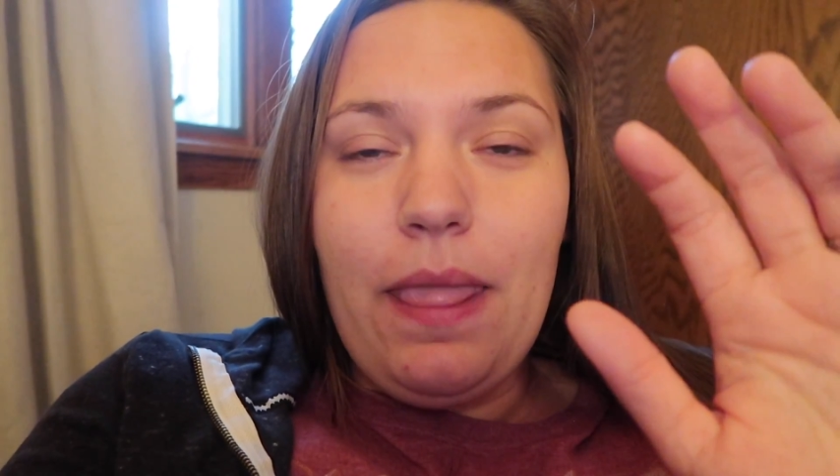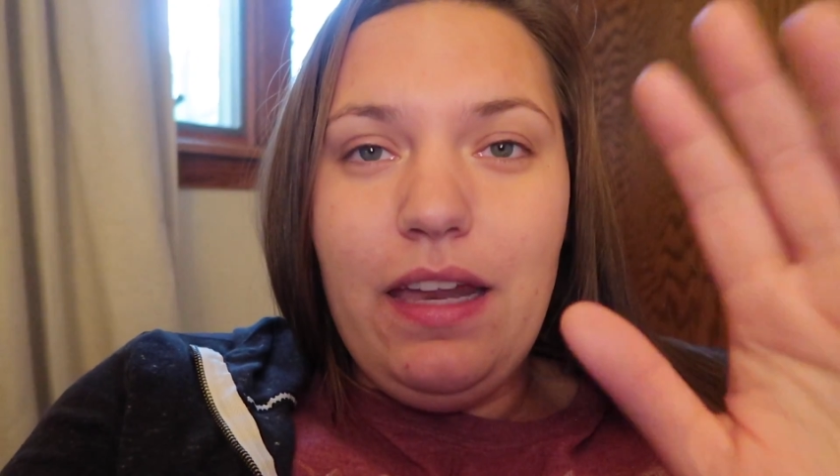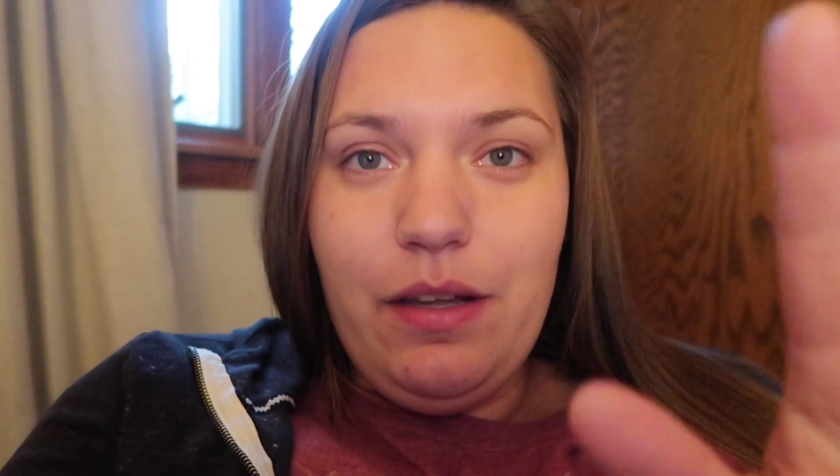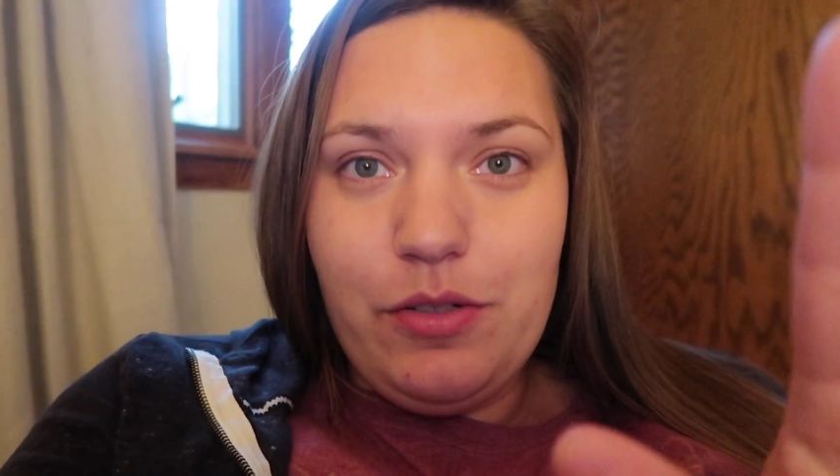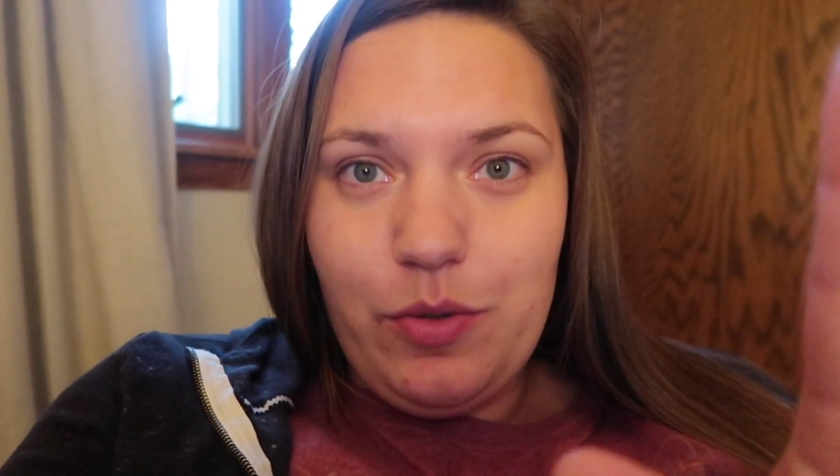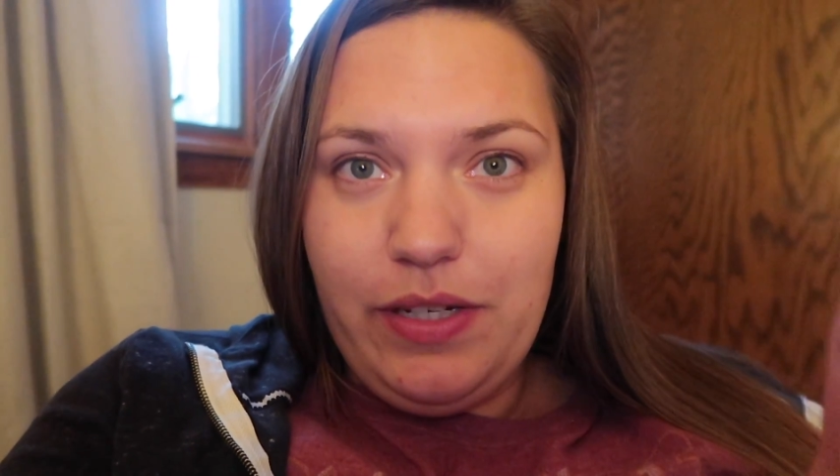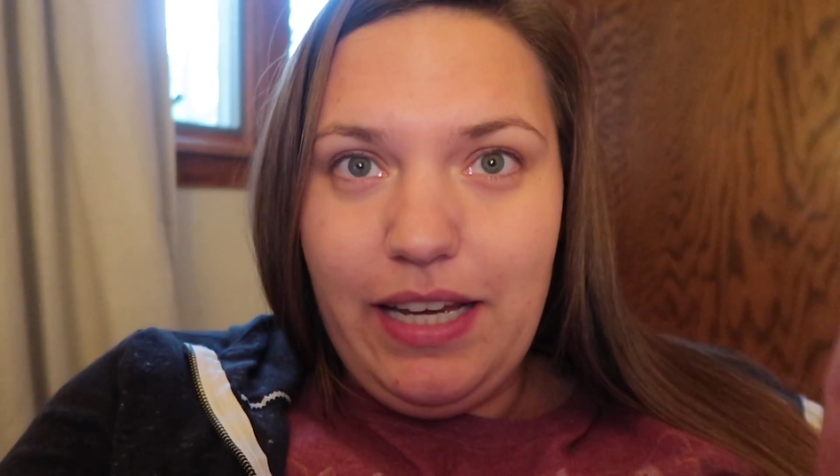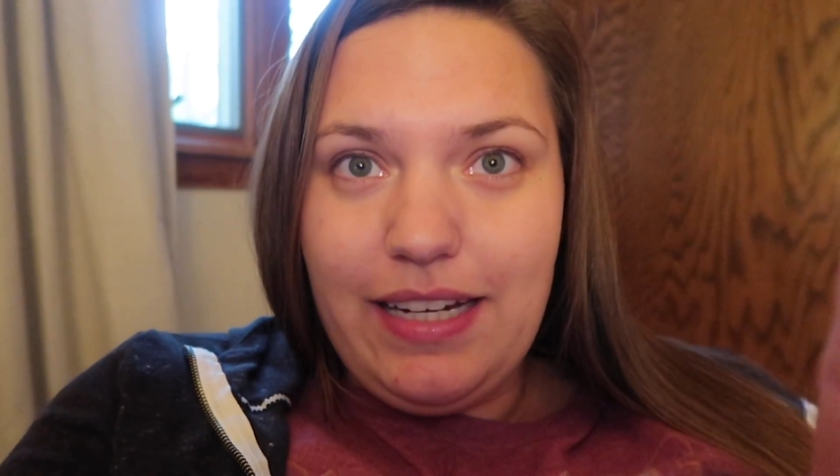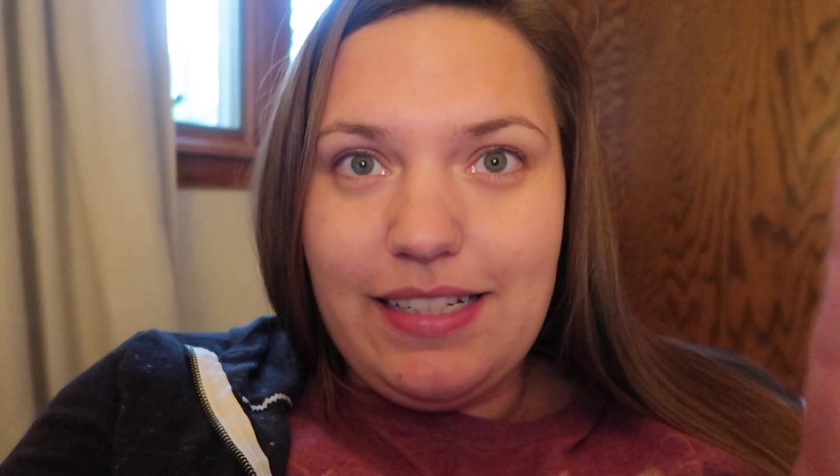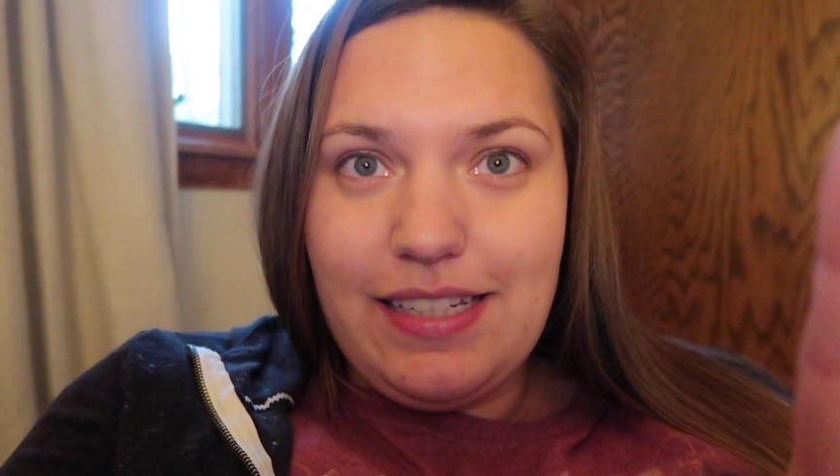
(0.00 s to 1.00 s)
and I was going
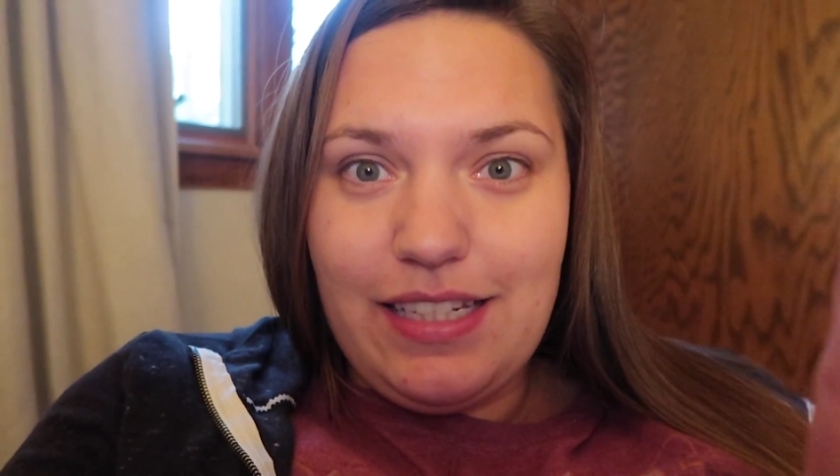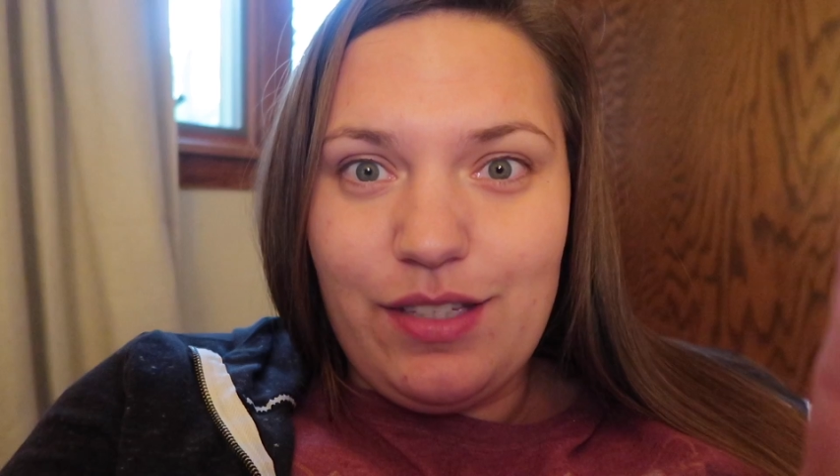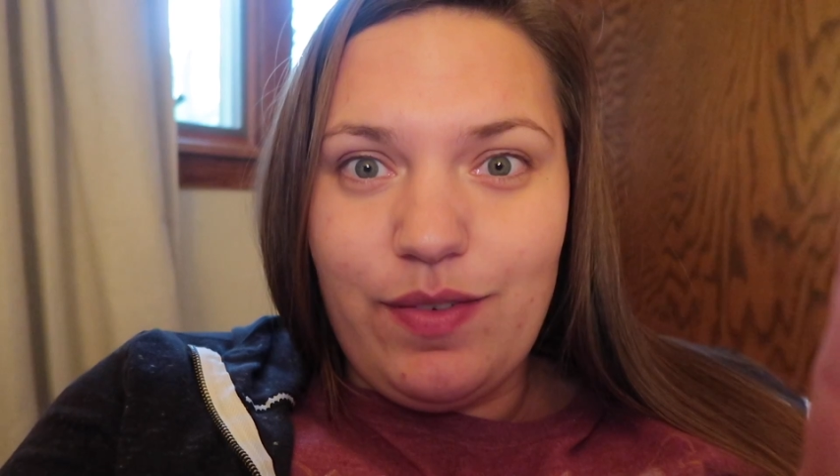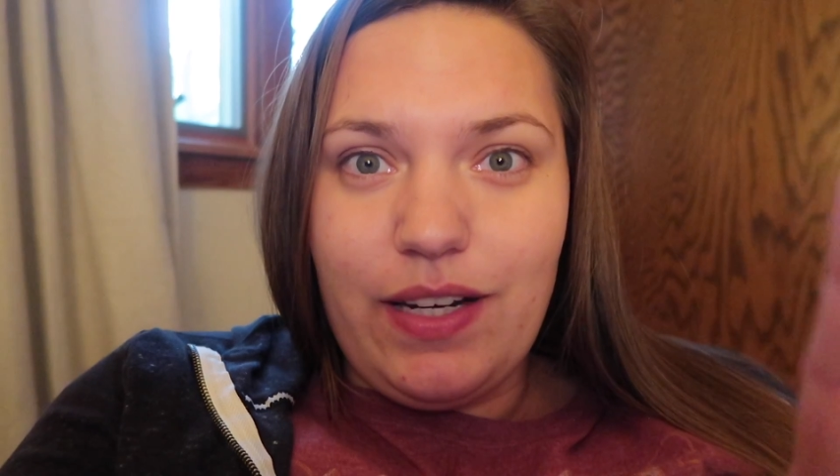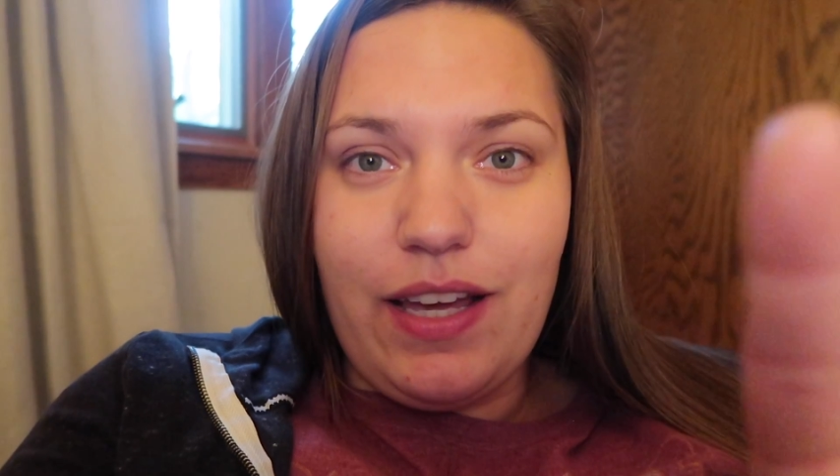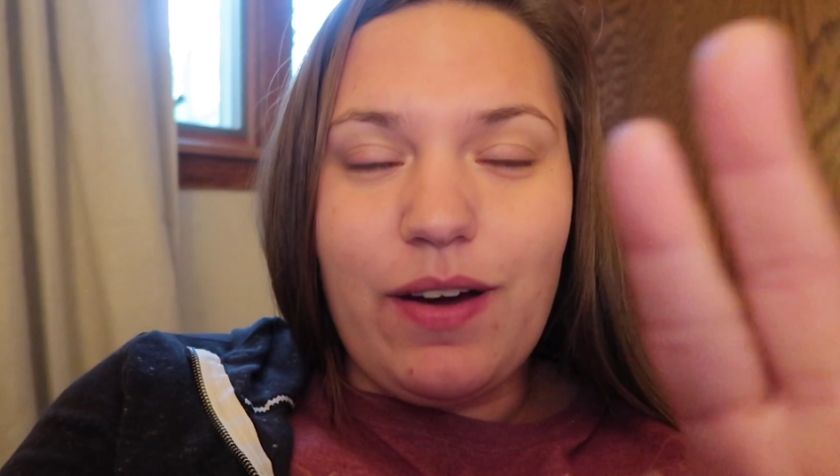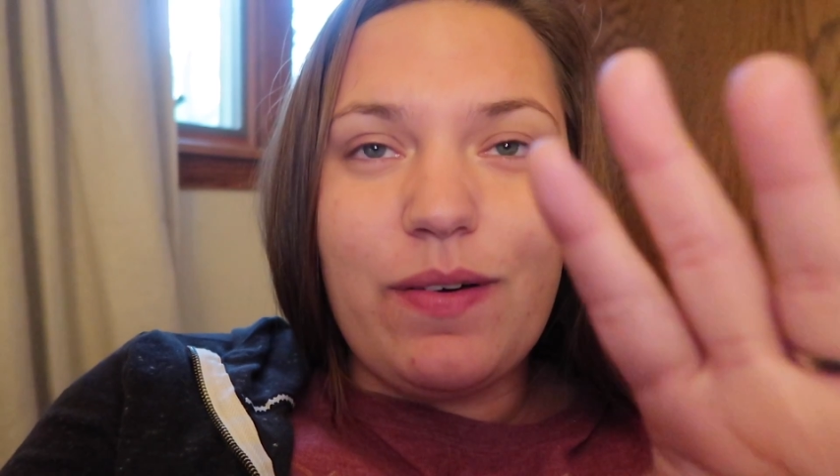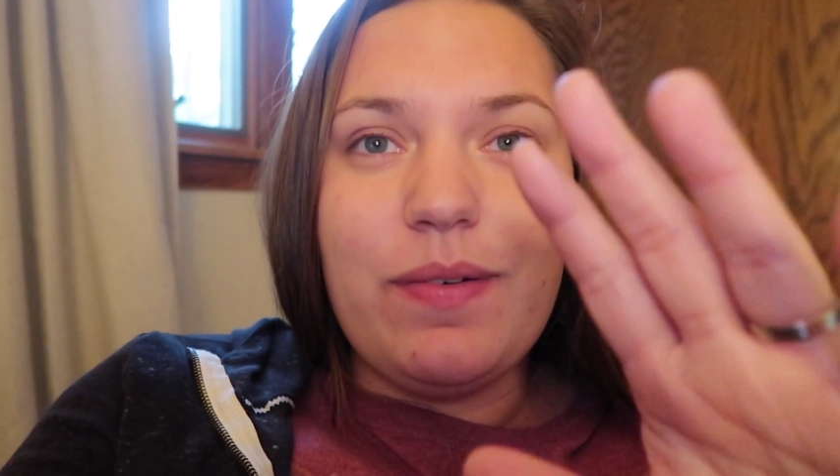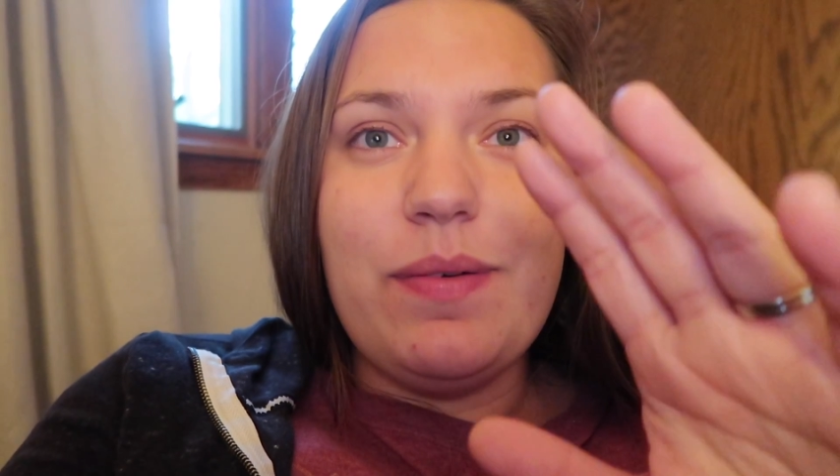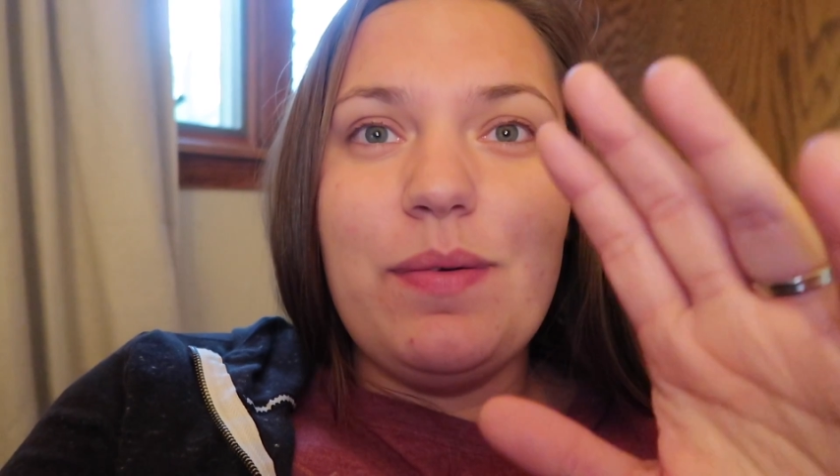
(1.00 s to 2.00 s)
to add it to this video,